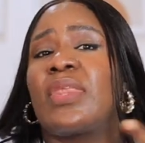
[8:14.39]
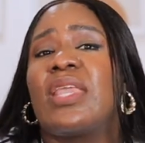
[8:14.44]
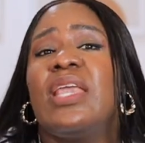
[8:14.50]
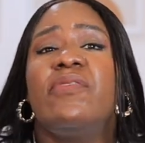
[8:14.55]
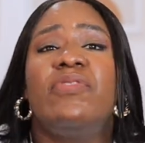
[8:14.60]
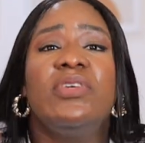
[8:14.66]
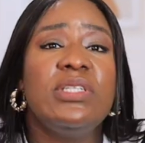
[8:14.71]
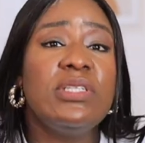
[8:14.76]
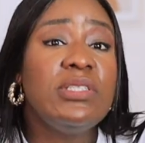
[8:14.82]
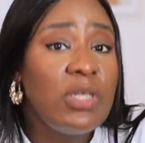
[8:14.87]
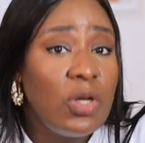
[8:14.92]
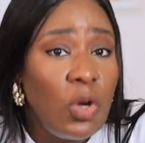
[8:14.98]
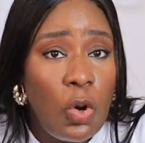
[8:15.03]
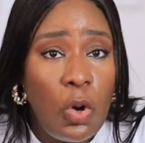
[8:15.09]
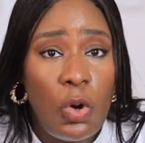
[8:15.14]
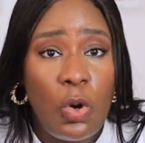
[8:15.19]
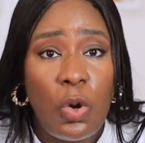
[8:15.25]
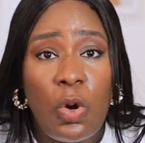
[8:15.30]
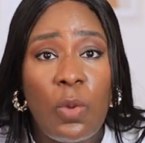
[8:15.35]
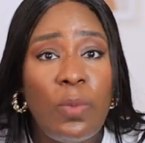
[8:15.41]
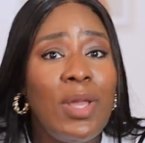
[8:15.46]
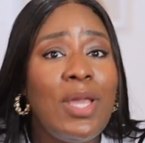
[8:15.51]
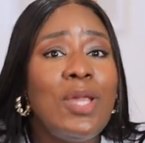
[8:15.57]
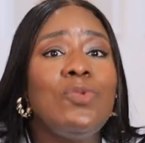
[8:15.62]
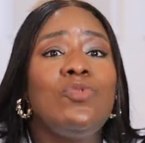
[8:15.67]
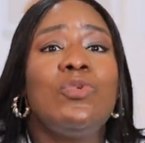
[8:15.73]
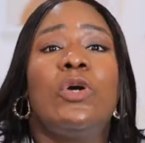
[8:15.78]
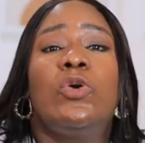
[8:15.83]
even in the home,
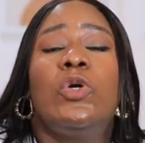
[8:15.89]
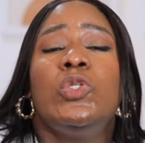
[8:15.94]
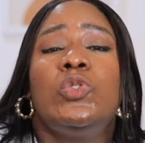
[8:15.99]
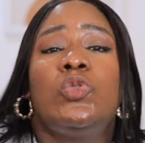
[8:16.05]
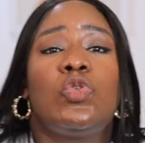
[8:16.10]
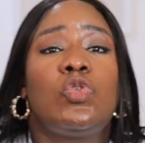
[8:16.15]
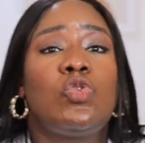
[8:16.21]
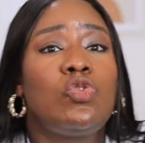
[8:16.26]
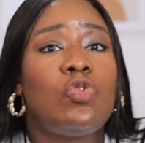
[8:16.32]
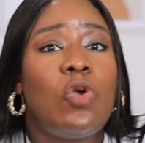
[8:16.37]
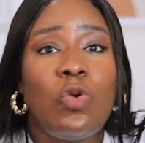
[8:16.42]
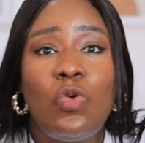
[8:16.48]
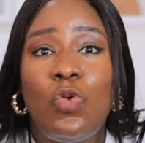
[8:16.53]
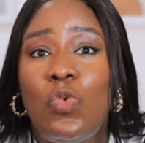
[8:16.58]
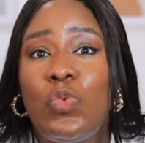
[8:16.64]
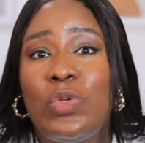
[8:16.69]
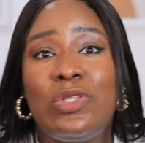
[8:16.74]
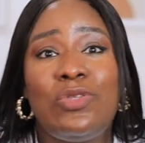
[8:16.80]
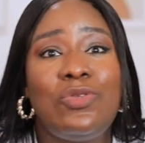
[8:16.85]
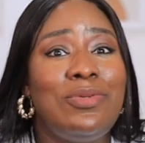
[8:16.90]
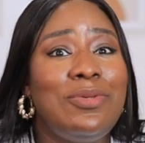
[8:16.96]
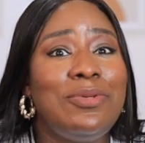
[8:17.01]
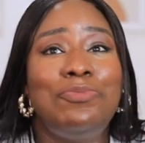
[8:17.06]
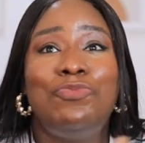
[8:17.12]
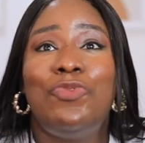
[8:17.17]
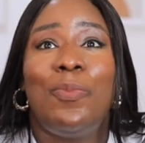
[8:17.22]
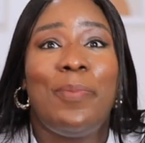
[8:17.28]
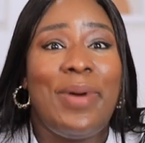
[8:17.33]
you're going to struggle with the
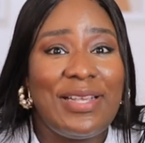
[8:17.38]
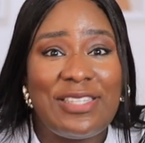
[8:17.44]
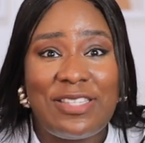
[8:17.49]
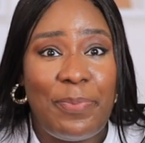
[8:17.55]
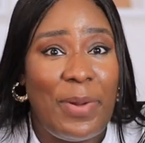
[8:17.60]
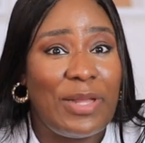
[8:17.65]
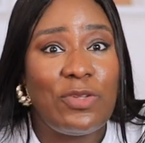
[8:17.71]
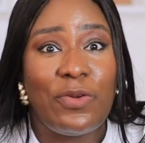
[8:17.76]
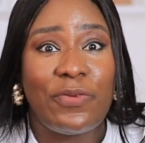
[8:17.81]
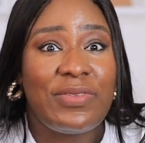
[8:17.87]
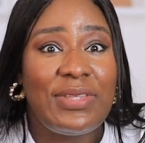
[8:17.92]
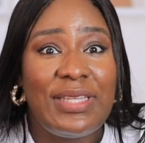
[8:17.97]
romance part of